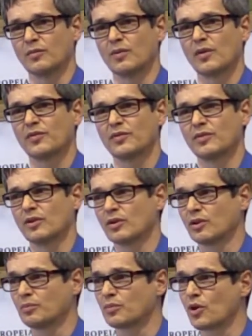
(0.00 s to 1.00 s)
with
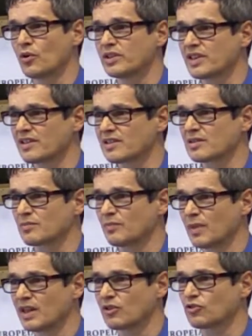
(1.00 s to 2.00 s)
the process
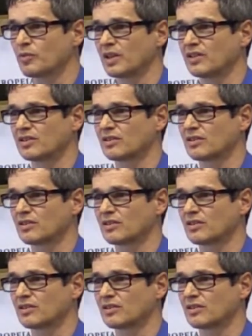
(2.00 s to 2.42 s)
management